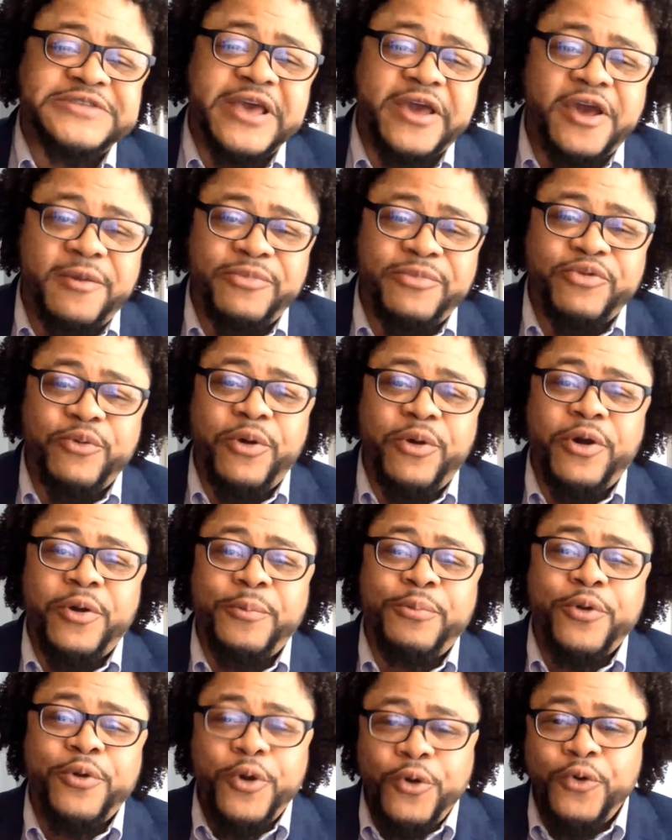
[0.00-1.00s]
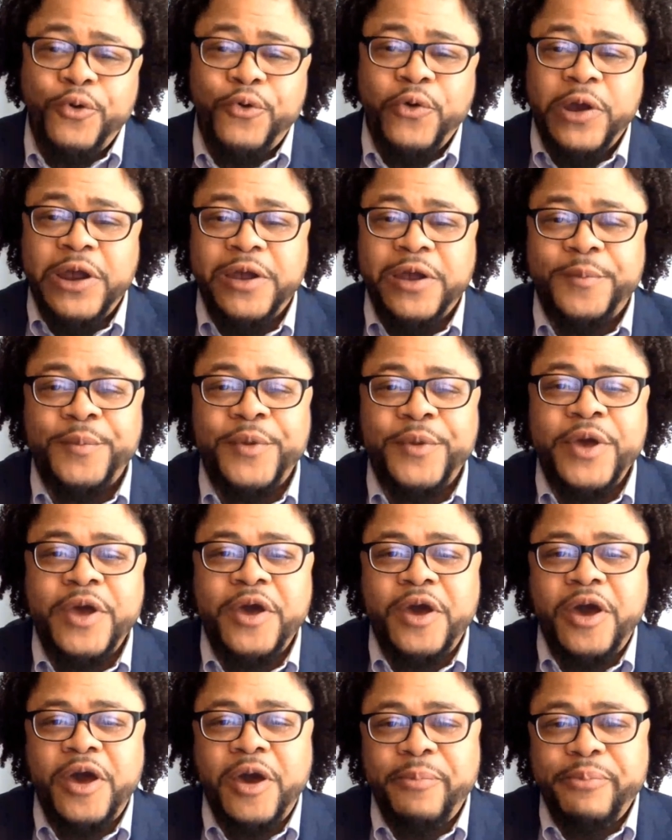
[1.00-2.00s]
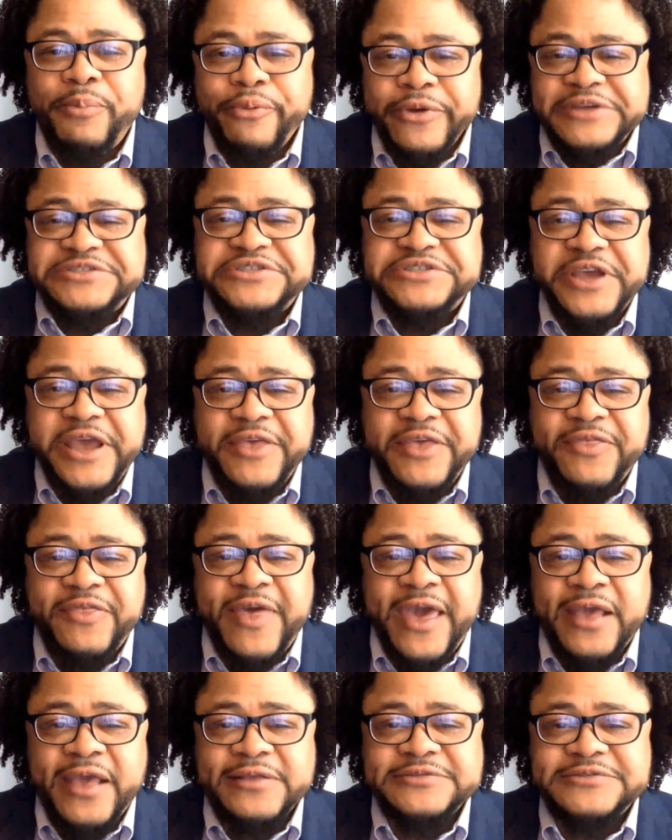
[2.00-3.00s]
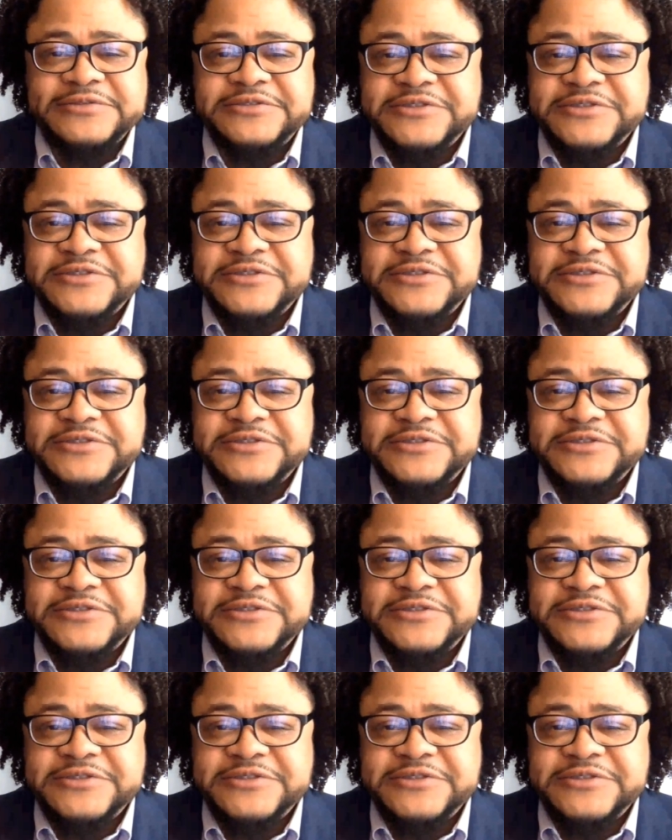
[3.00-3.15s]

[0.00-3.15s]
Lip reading: that come to our program appreciate that